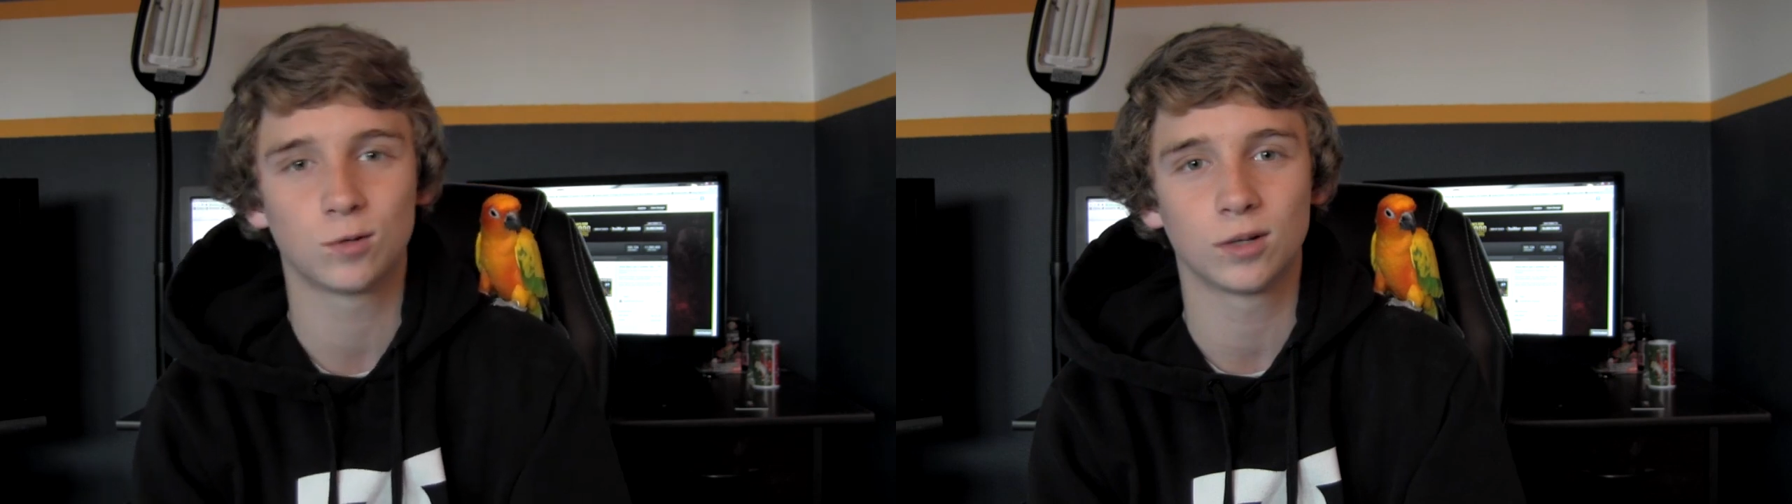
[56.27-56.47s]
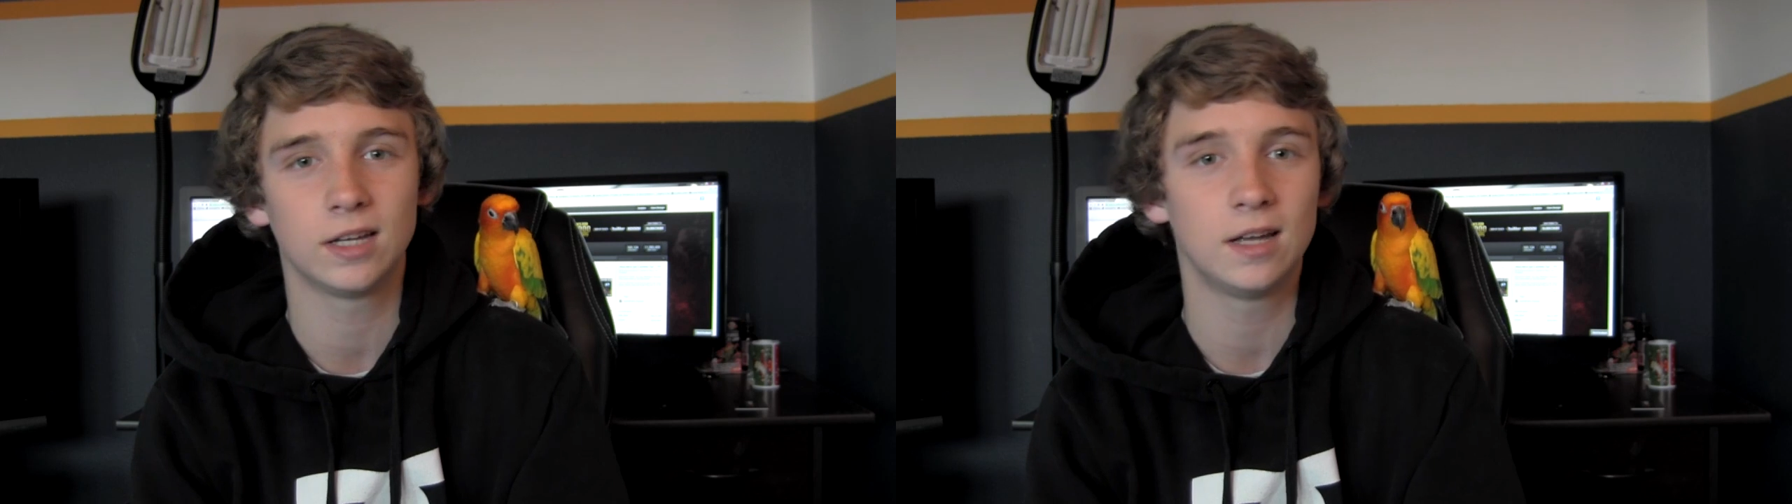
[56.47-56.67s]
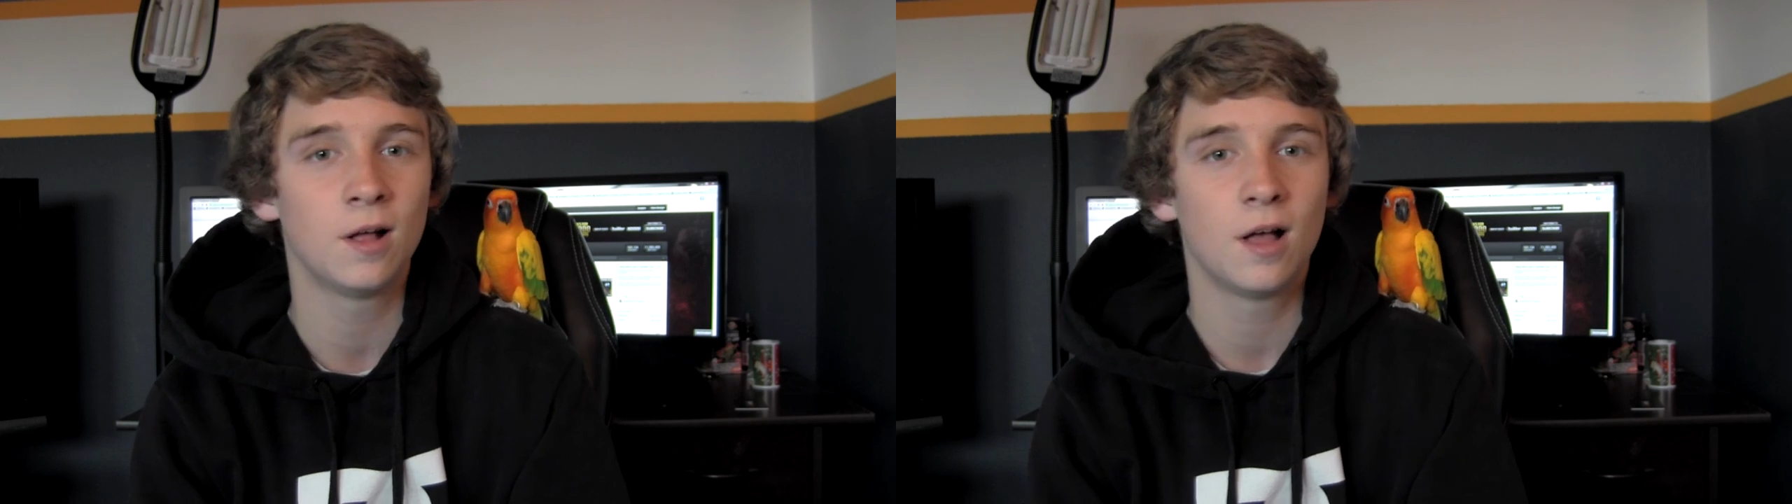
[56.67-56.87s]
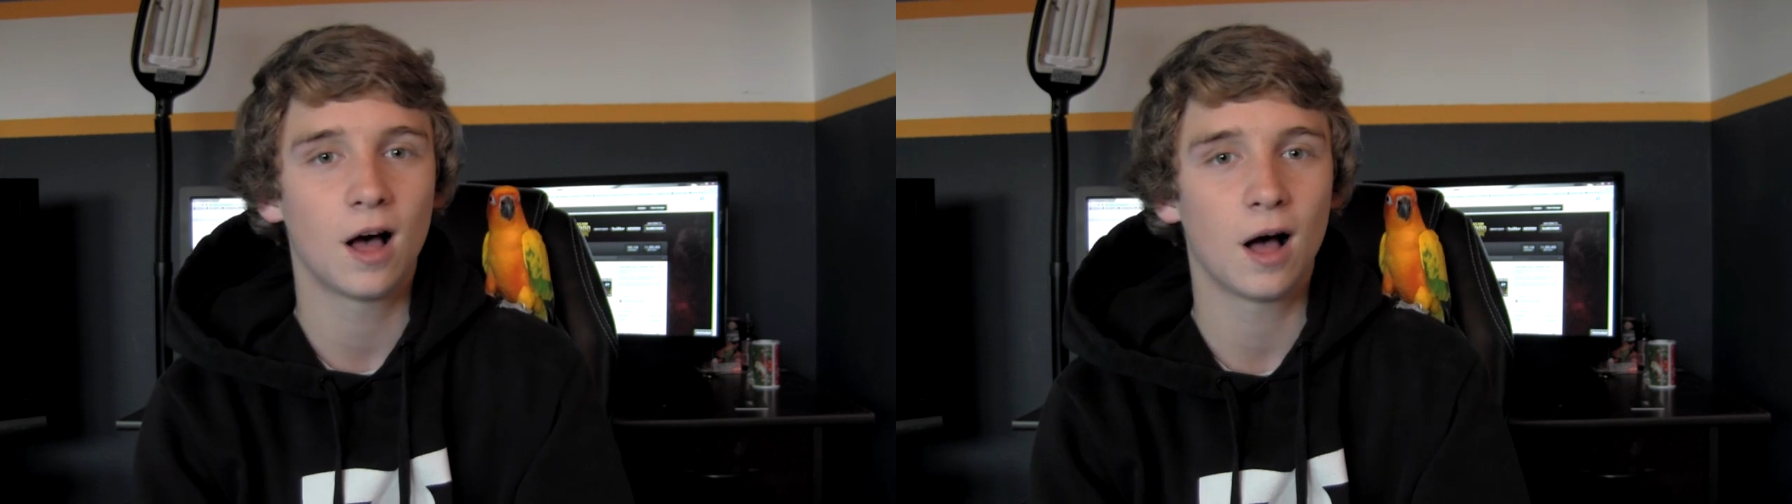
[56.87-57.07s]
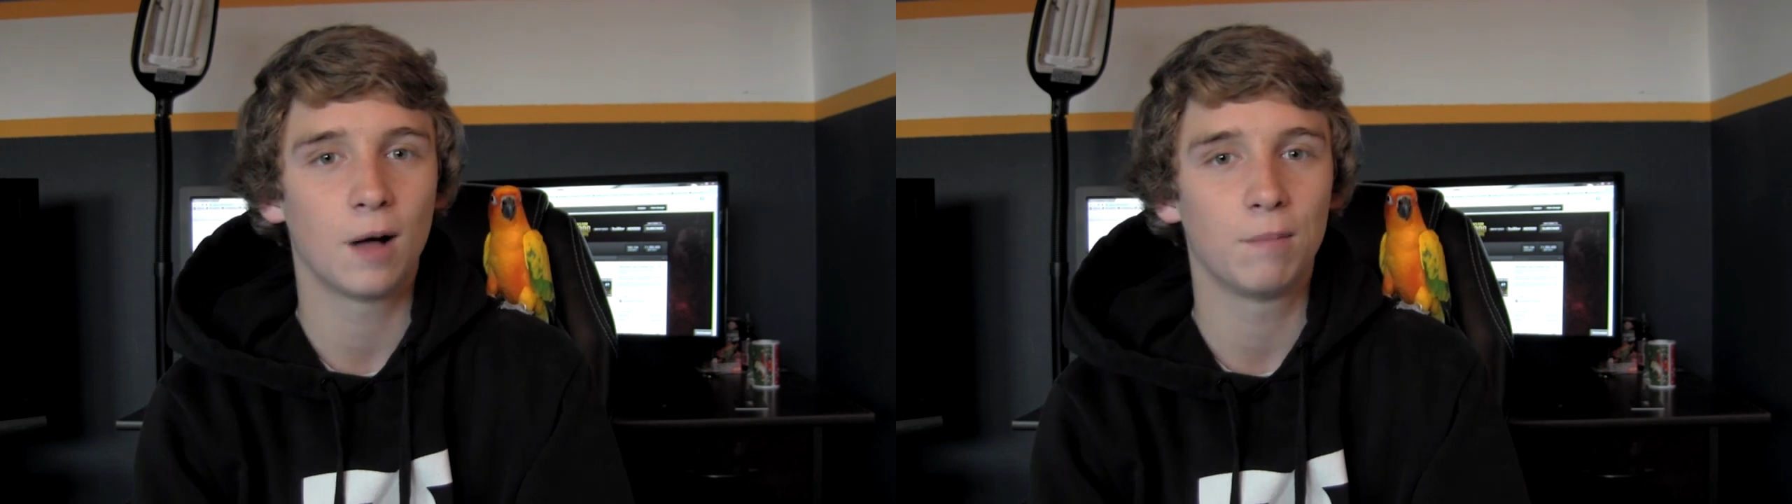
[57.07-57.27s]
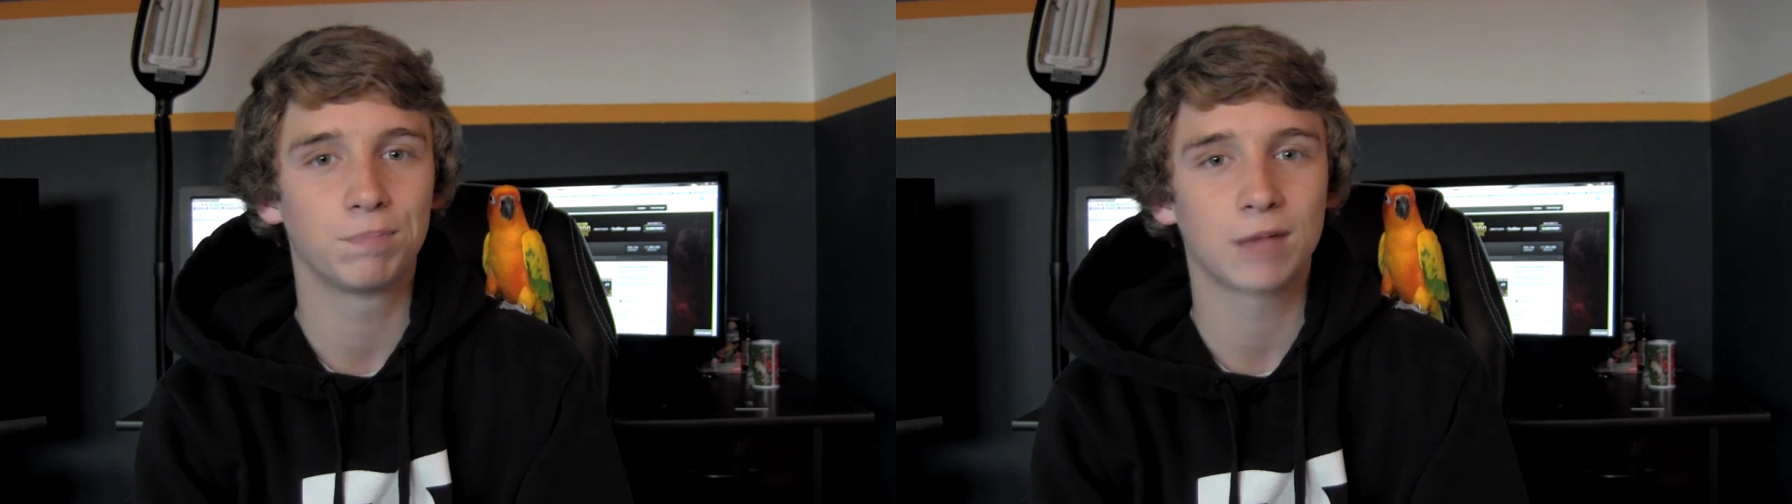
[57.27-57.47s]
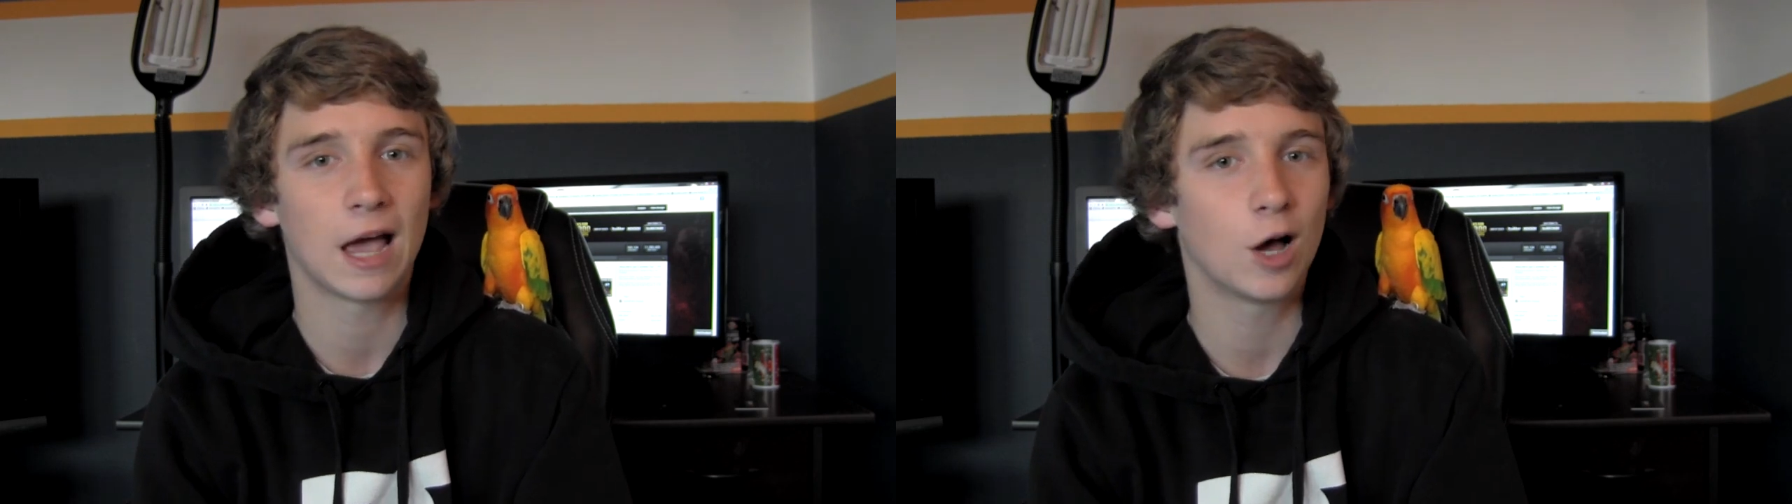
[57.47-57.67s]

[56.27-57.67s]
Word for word: really um,